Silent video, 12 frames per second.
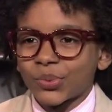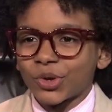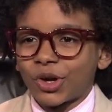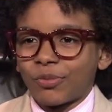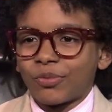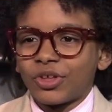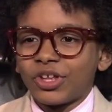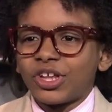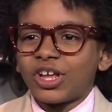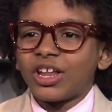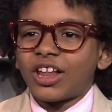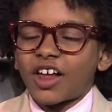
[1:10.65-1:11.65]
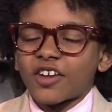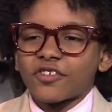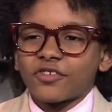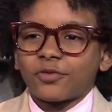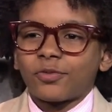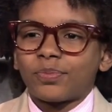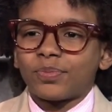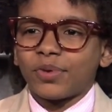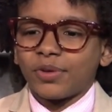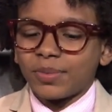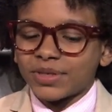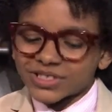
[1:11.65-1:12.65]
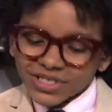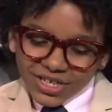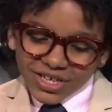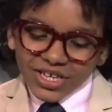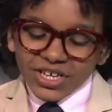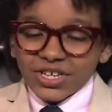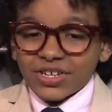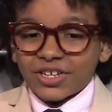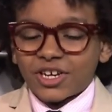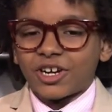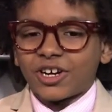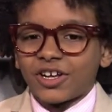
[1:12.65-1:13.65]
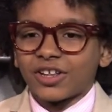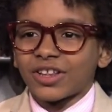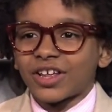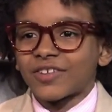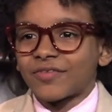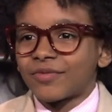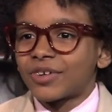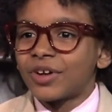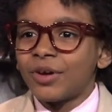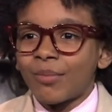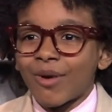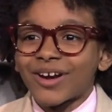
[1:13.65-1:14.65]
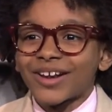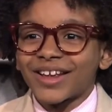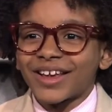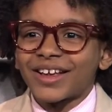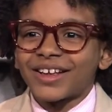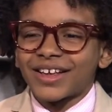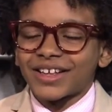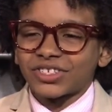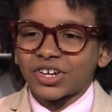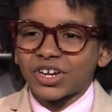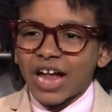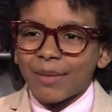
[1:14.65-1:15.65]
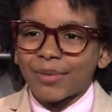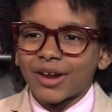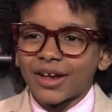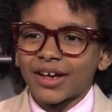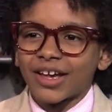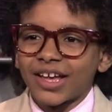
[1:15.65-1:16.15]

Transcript: A lot of publicity and a lot of marketing started happening.